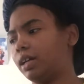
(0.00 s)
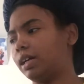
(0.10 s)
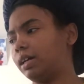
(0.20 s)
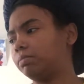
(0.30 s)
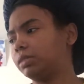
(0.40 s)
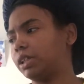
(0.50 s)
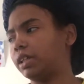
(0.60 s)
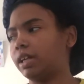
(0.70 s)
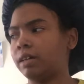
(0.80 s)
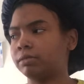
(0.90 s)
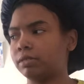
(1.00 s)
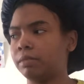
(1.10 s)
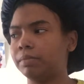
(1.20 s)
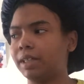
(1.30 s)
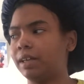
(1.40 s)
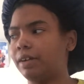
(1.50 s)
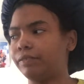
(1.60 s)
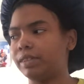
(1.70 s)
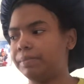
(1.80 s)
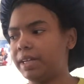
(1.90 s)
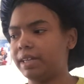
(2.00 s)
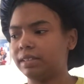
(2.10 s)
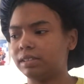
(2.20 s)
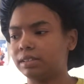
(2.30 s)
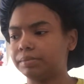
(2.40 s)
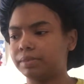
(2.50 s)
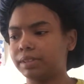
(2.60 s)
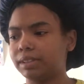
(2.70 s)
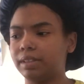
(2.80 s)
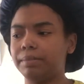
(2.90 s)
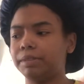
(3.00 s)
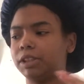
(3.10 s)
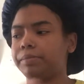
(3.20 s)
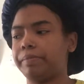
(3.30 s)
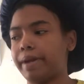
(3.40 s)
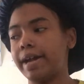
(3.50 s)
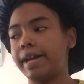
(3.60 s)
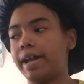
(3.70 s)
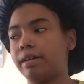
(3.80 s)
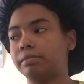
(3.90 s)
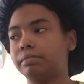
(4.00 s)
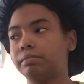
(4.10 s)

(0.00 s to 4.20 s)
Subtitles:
I'm getting off the bed at this point. So he pushed me back down.